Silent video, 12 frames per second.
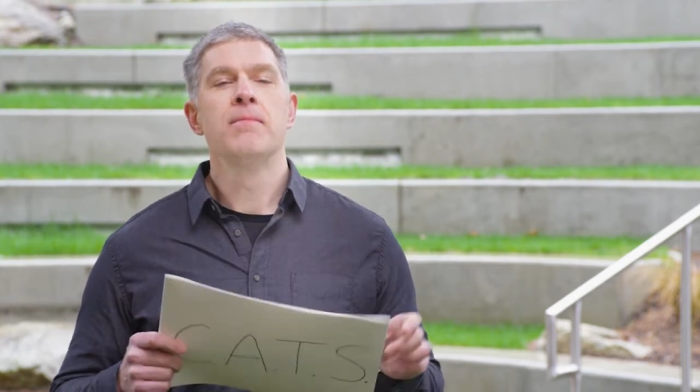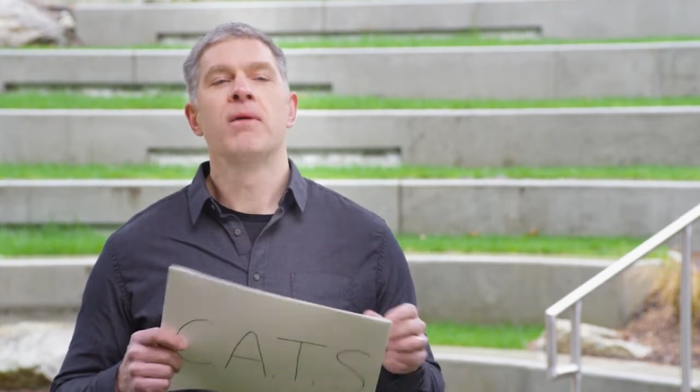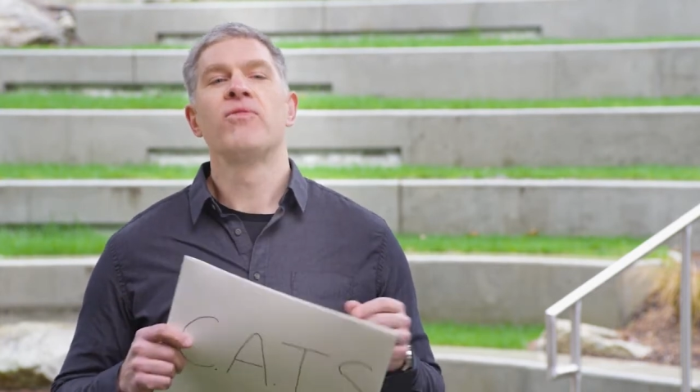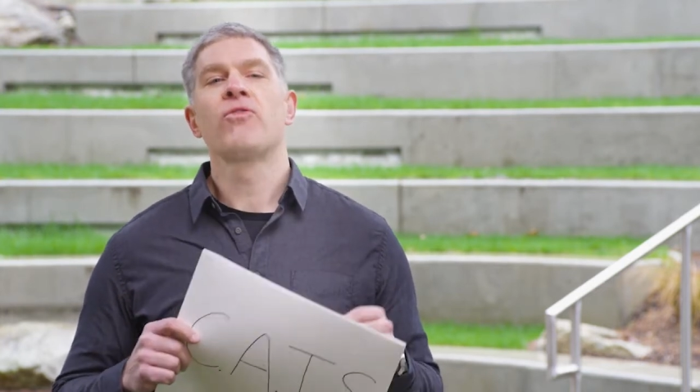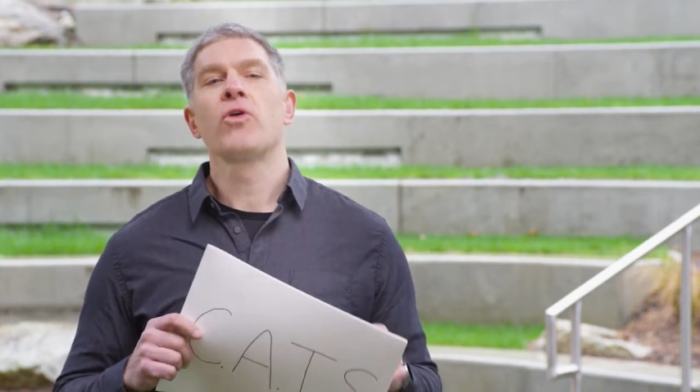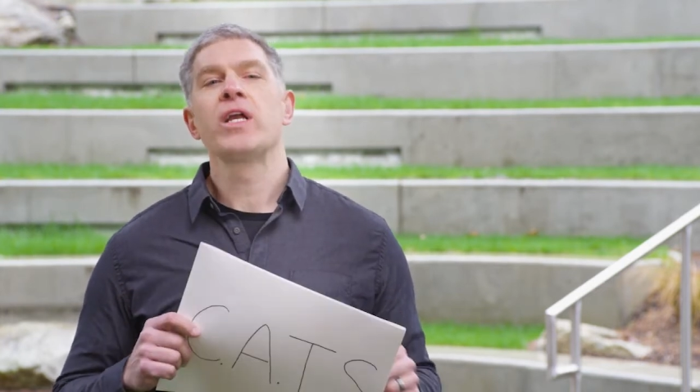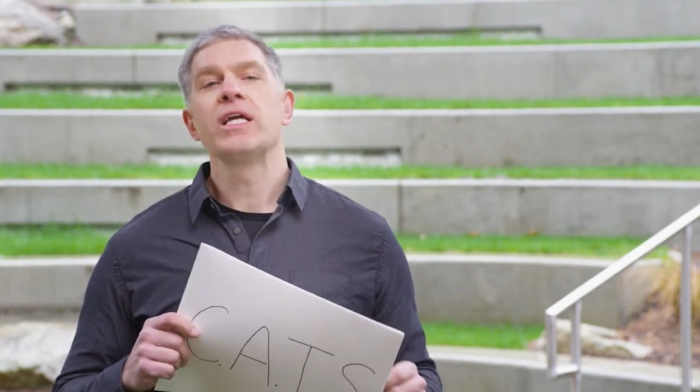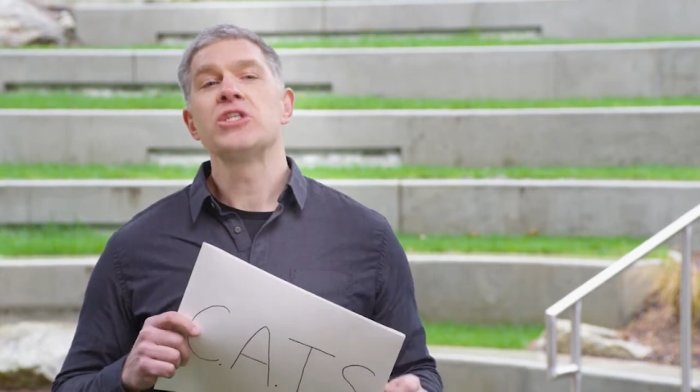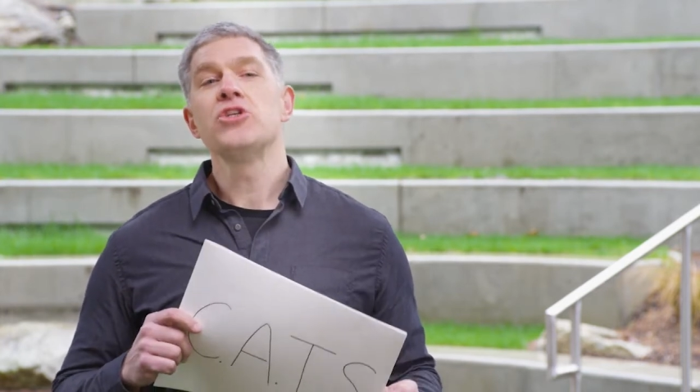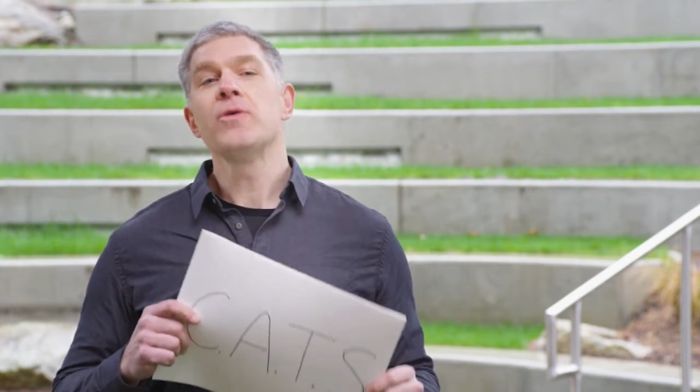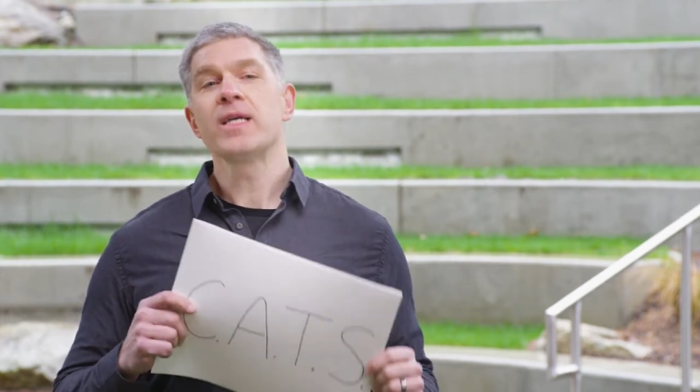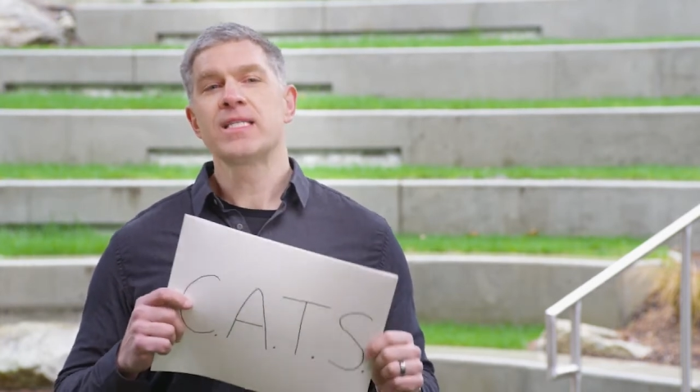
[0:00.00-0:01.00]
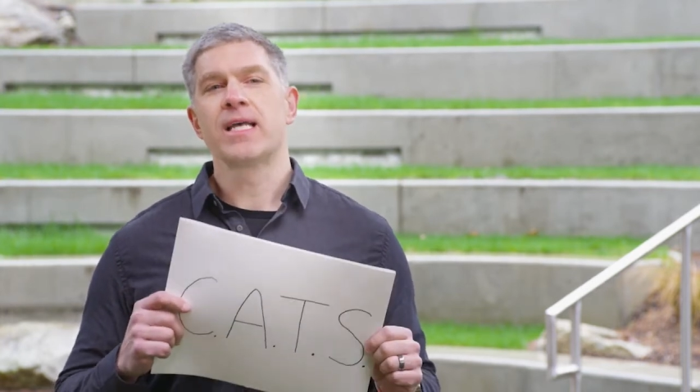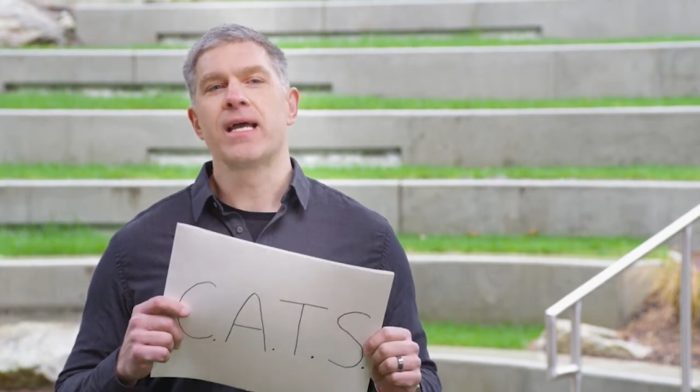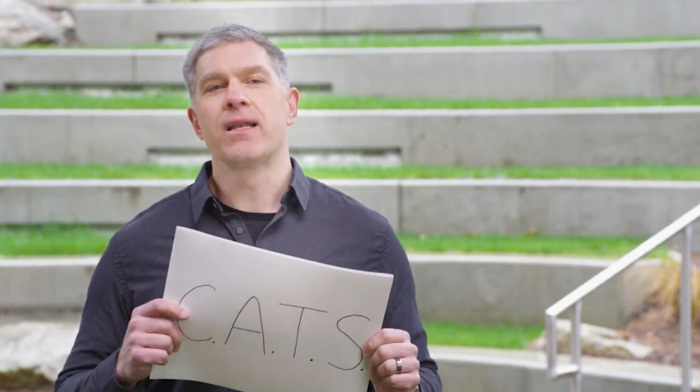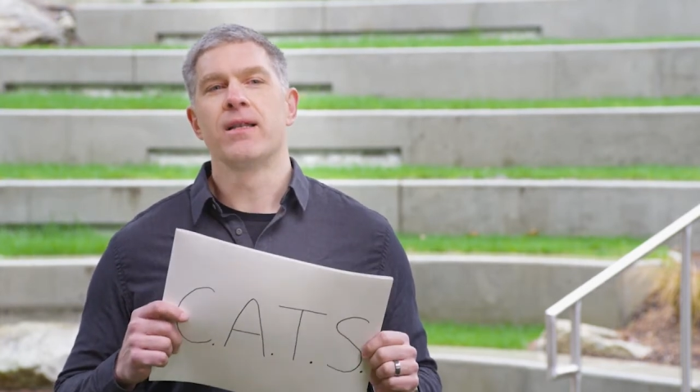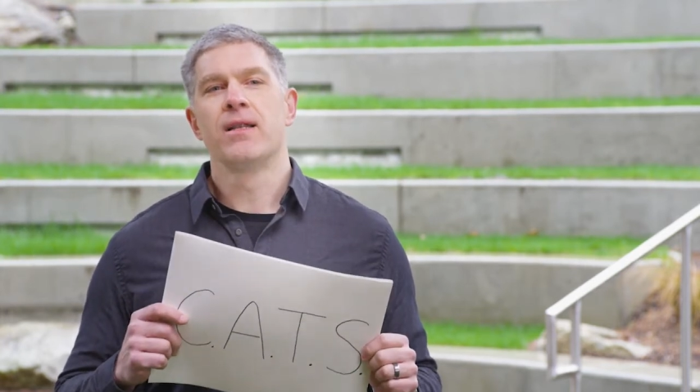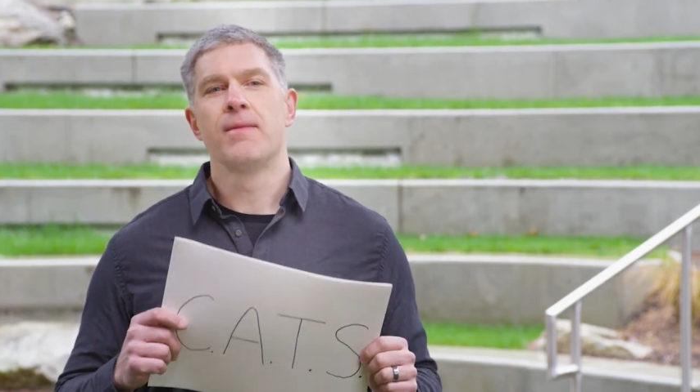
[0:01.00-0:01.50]
But before we get too
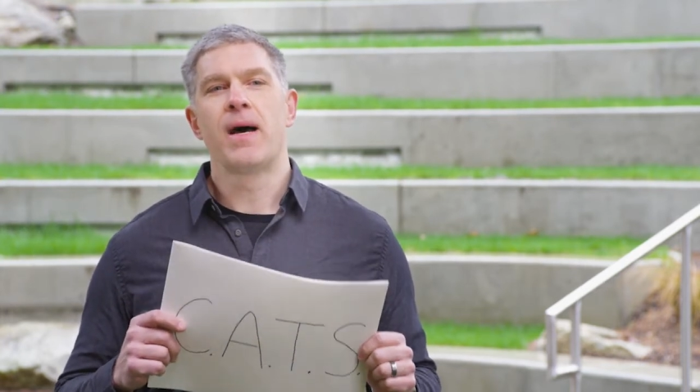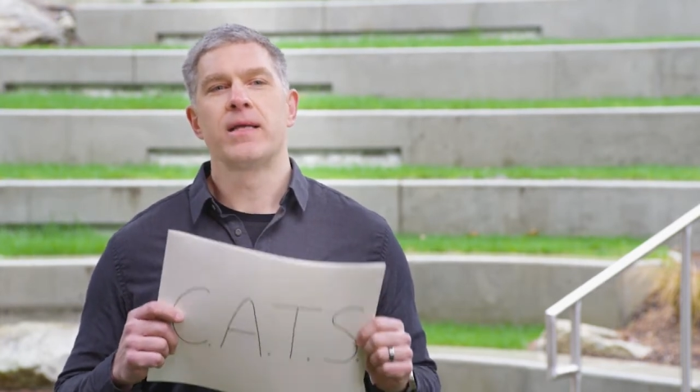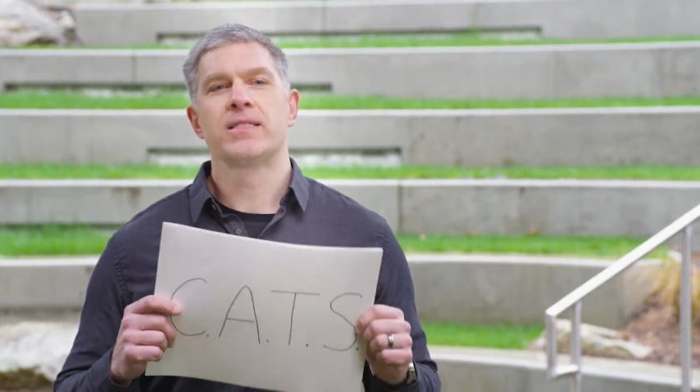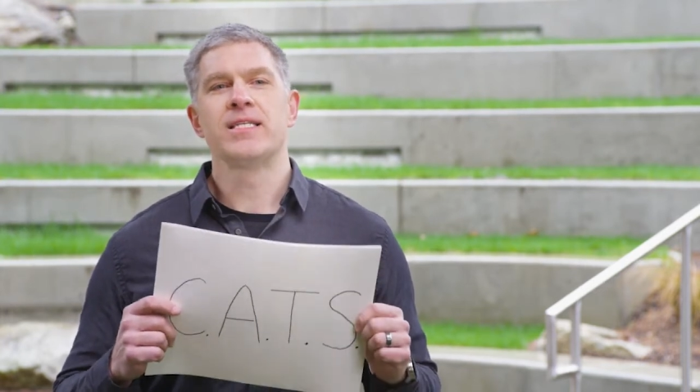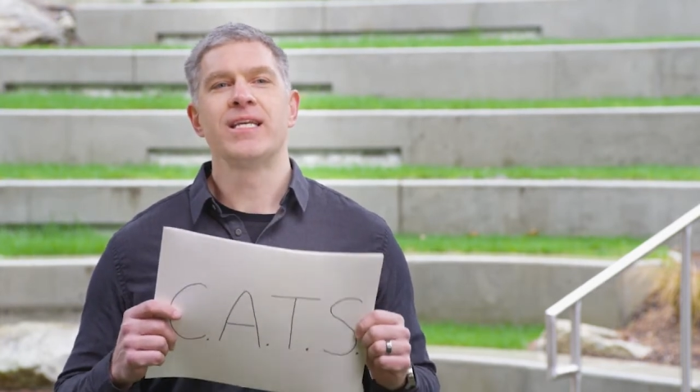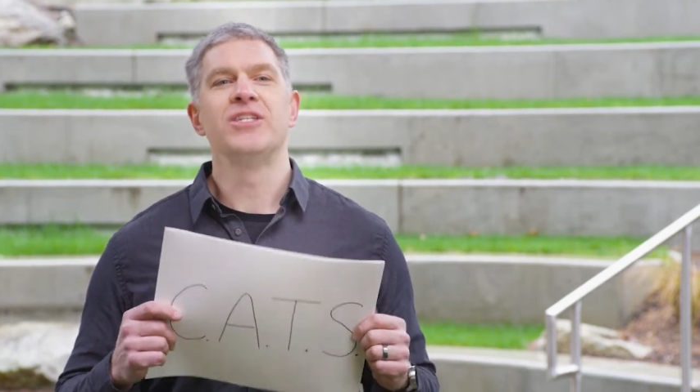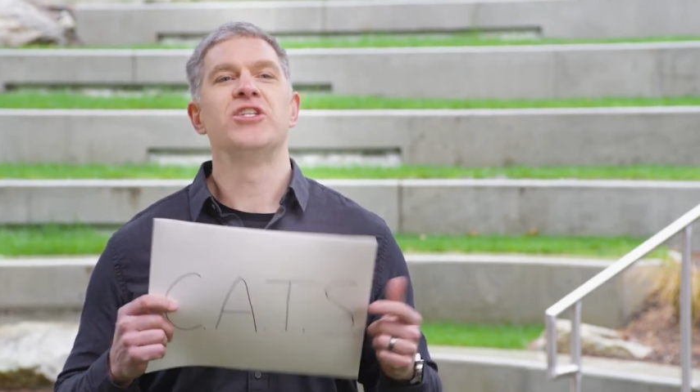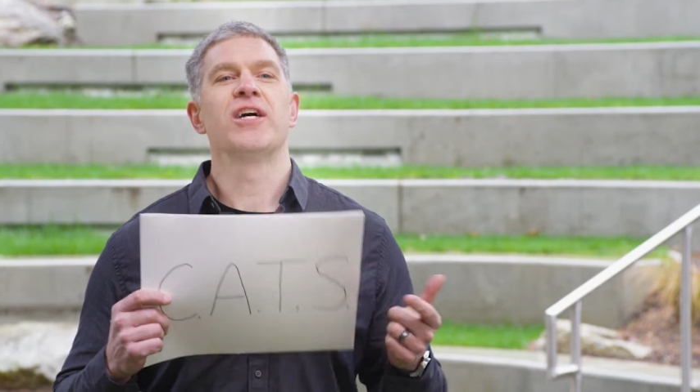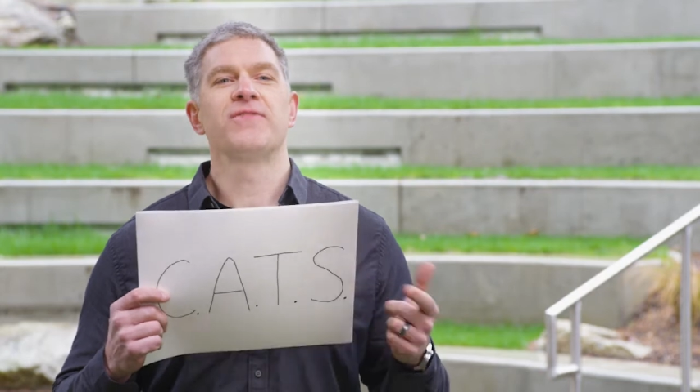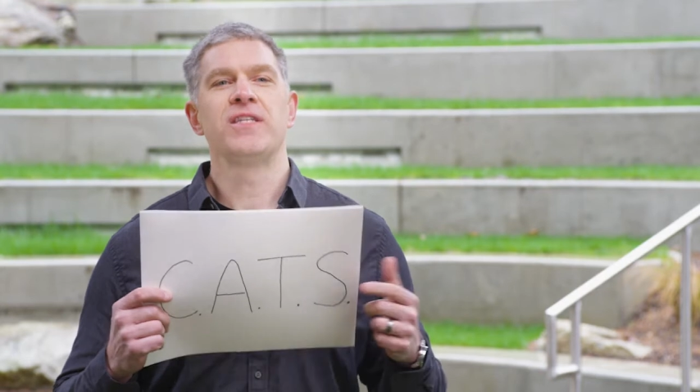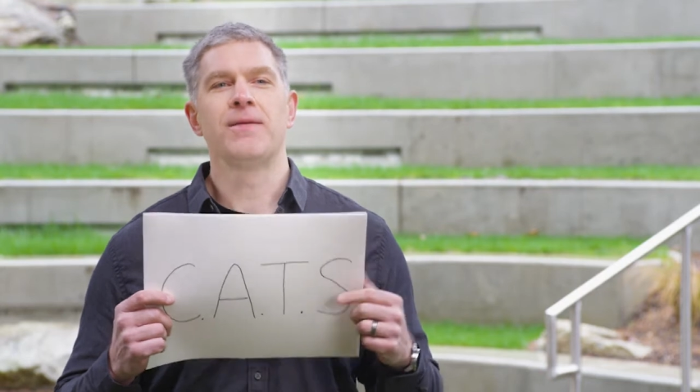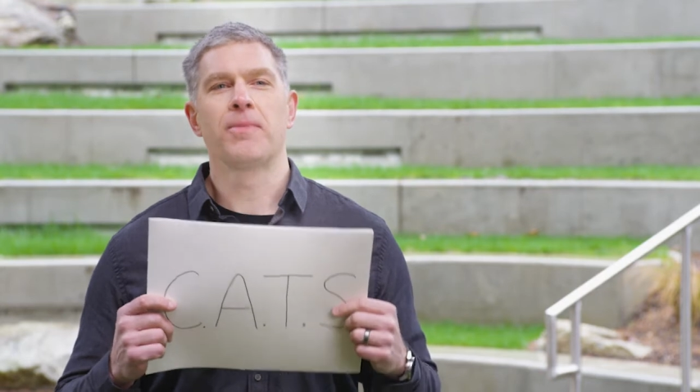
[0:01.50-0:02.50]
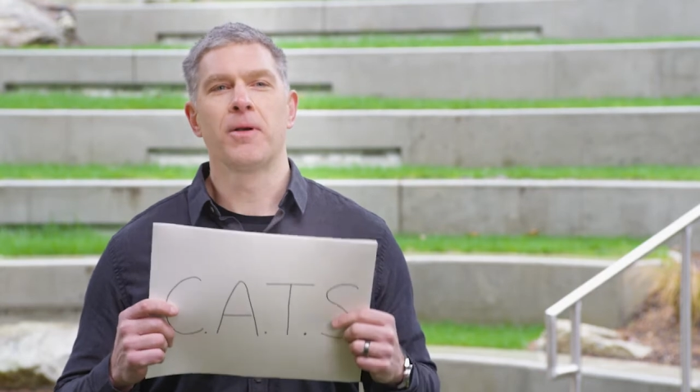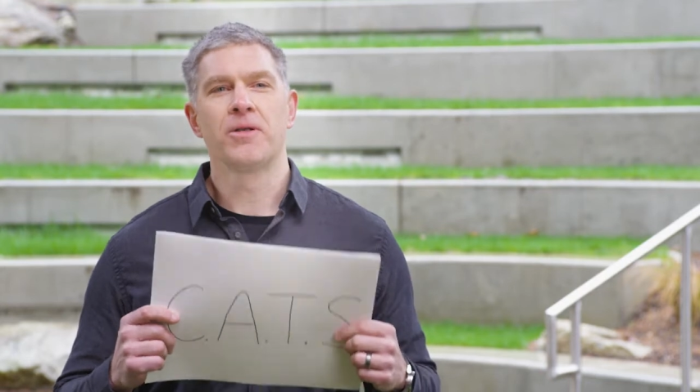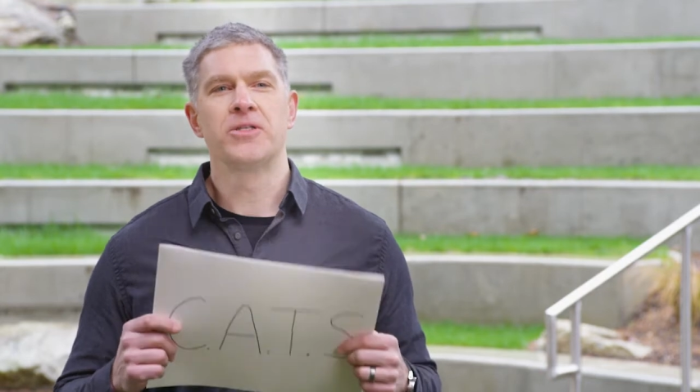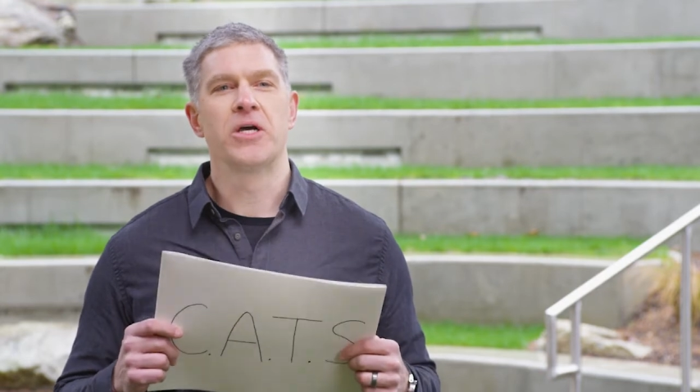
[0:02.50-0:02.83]
excited about seeing Jeff Teper